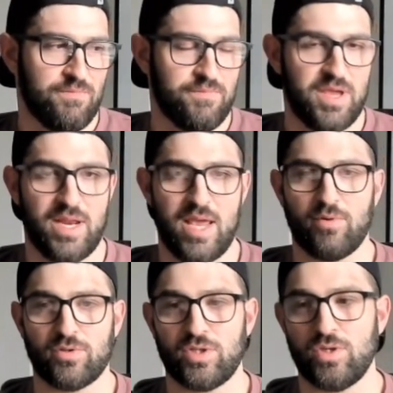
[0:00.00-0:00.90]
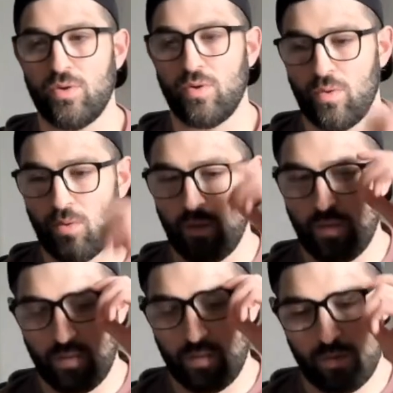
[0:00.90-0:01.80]
being able
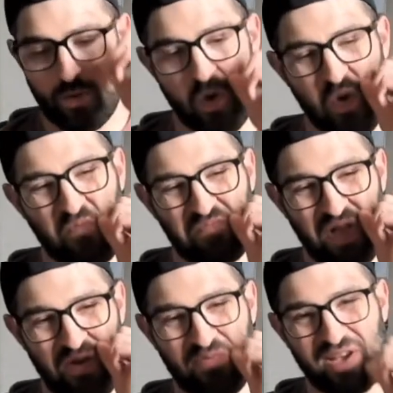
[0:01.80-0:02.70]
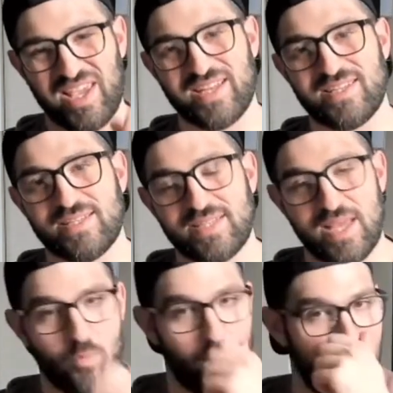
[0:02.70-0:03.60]
to play with my kids the
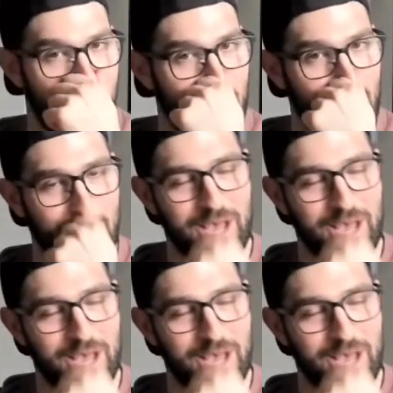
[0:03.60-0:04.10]
same way,